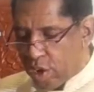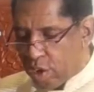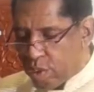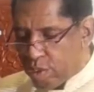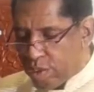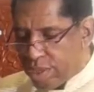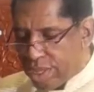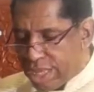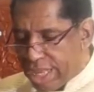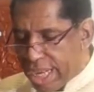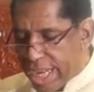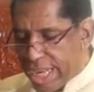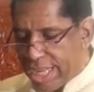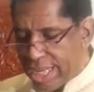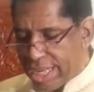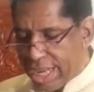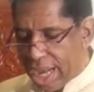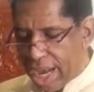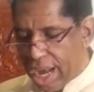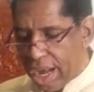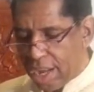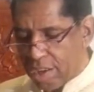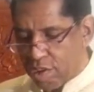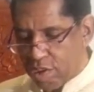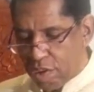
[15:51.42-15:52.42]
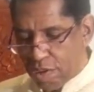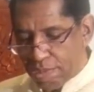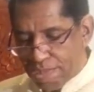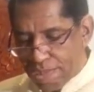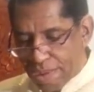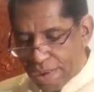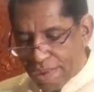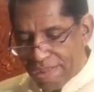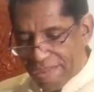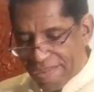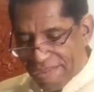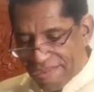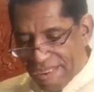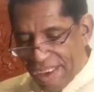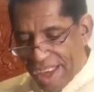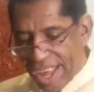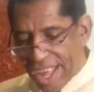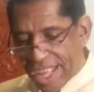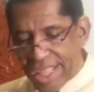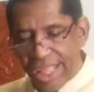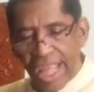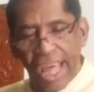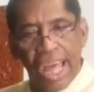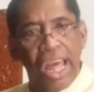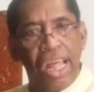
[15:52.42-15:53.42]
who teach us to put
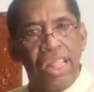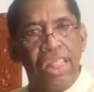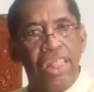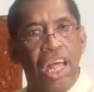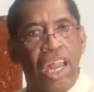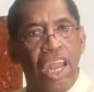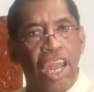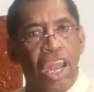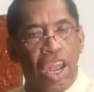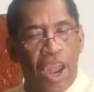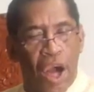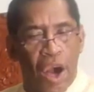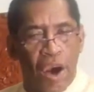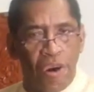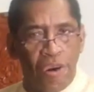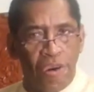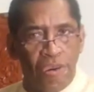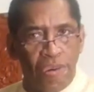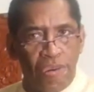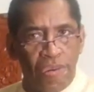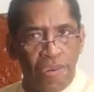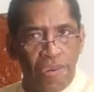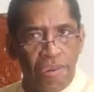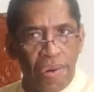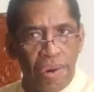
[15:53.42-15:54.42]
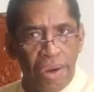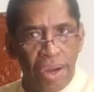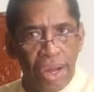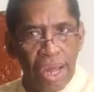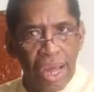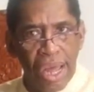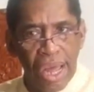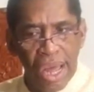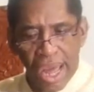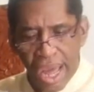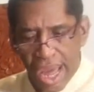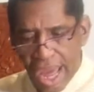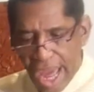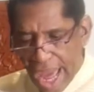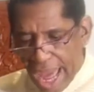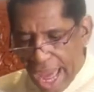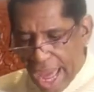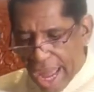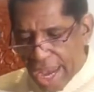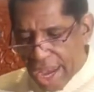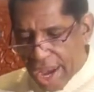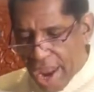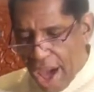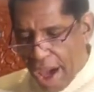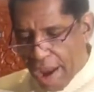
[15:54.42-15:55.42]
faith in the law
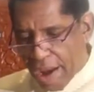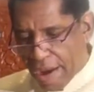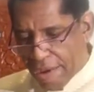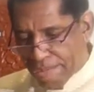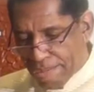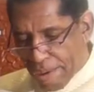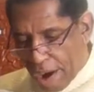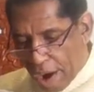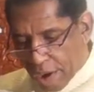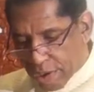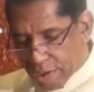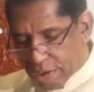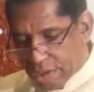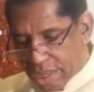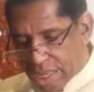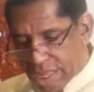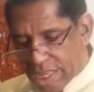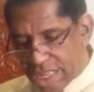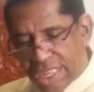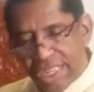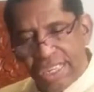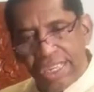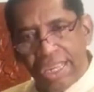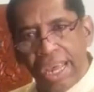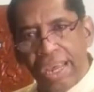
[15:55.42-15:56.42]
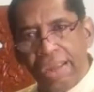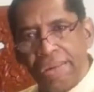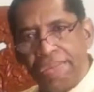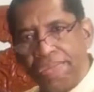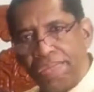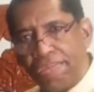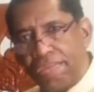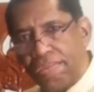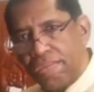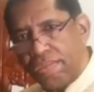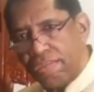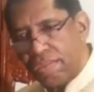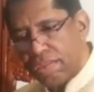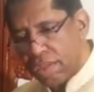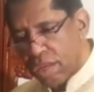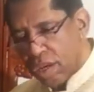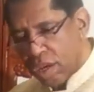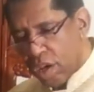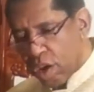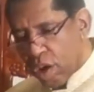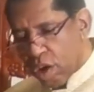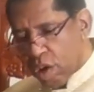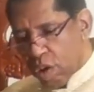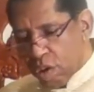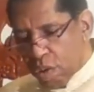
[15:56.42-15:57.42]
and not in person. You see,
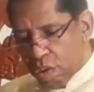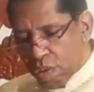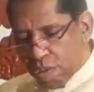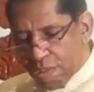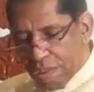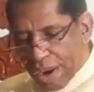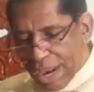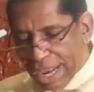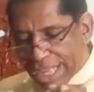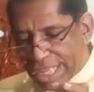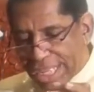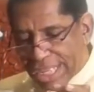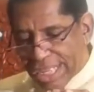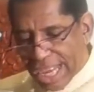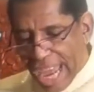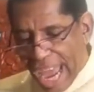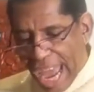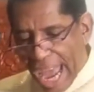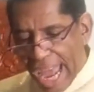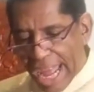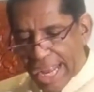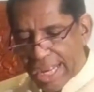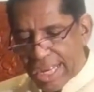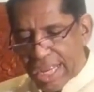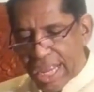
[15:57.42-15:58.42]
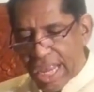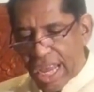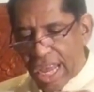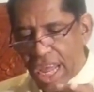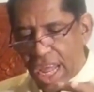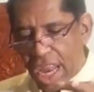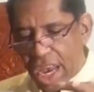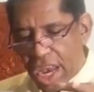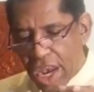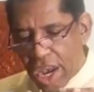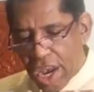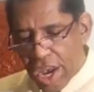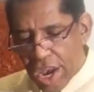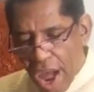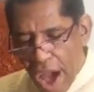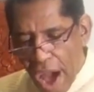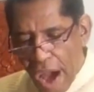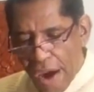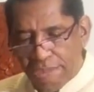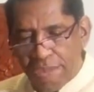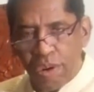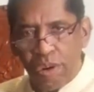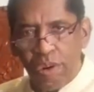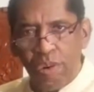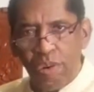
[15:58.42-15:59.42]
we chant
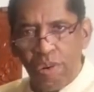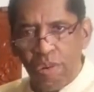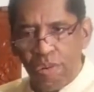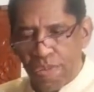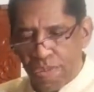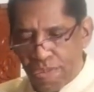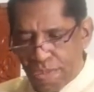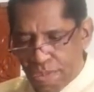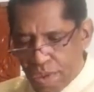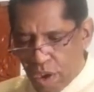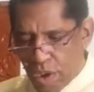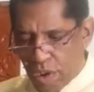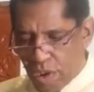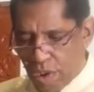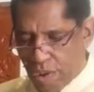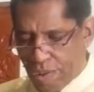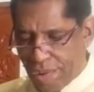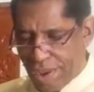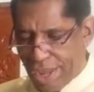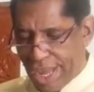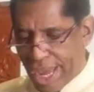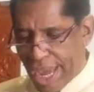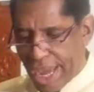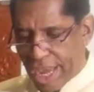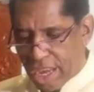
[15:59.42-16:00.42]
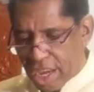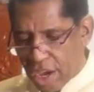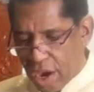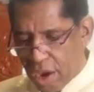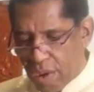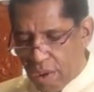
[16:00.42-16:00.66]
Namo Myoho